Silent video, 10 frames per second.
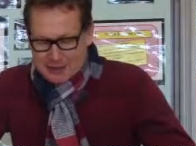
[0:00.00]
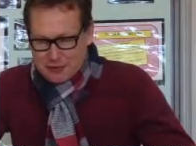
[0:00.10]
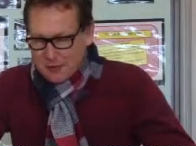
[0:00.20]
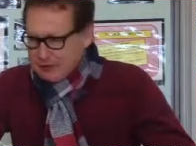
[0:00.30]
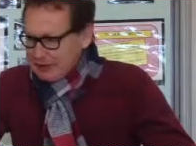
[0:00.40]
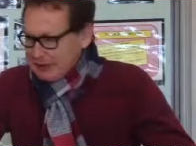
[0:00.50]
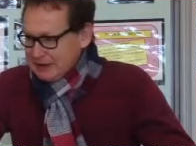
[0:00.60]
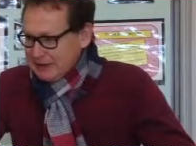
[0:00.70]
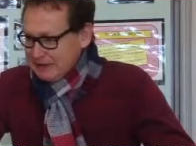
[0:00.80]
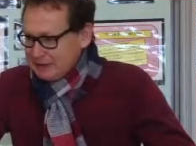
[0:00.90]
Thirdly,
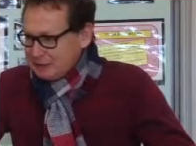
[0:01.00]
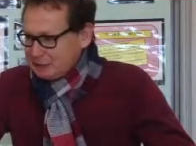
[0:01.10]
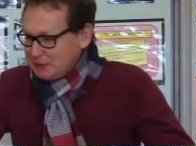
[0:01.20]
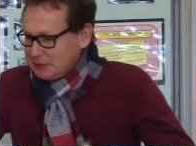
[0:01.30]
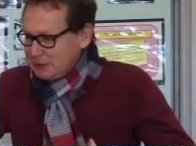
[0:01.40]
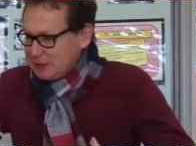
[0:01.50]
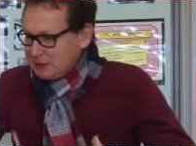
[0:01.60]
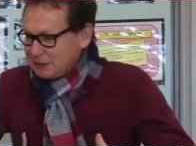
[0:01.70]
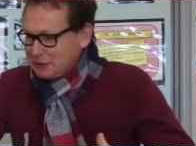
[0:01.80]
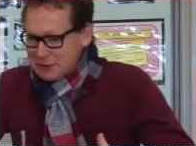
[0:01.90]
and this is where it
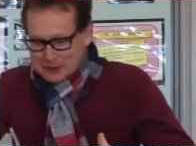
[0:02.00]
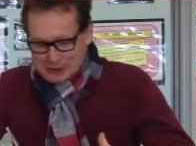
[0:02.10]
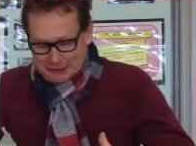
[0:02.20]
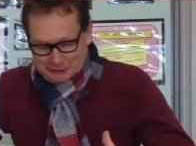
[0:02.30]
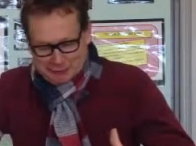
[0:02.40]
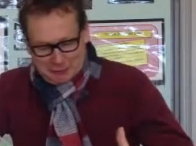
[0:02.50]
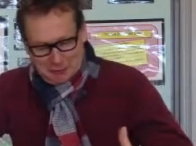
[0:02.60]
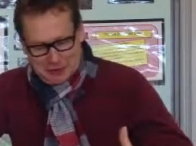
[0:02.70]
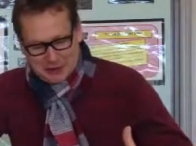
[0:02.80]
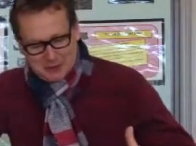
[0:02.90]
gets really nice,
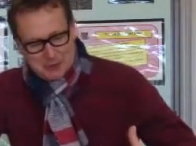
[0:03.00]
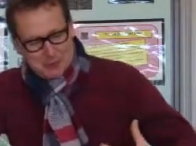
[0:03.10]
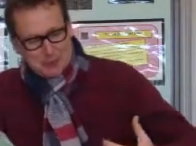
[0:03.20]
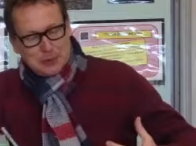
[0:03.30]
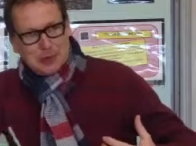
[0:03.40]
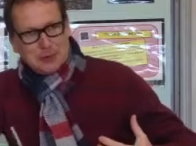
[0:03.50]
we're into,